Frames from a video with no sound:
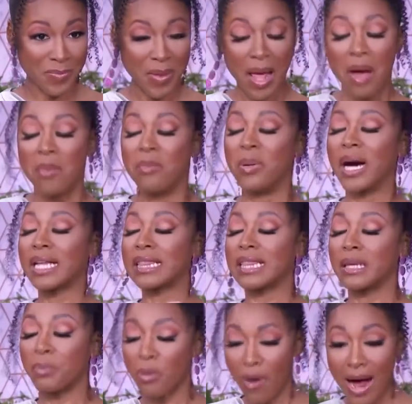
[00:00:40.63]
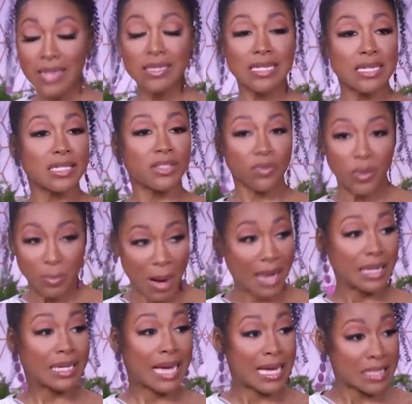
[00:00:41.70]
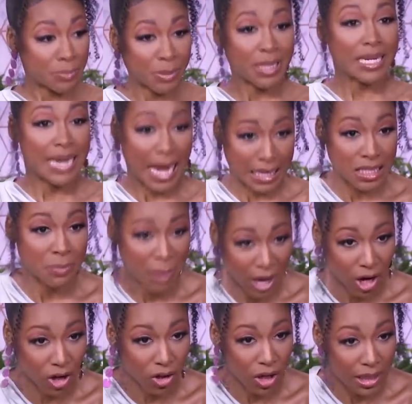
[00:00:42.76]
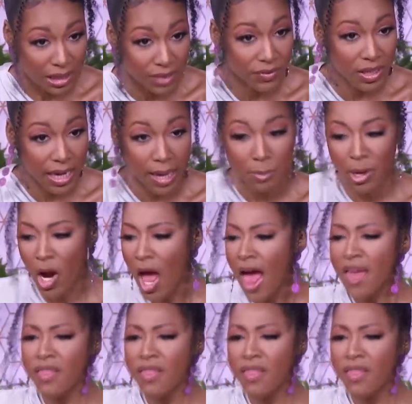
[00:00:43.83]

Mm -hmm. But the process of remodeling has been a nightmare, oh. a living oh. nightmare.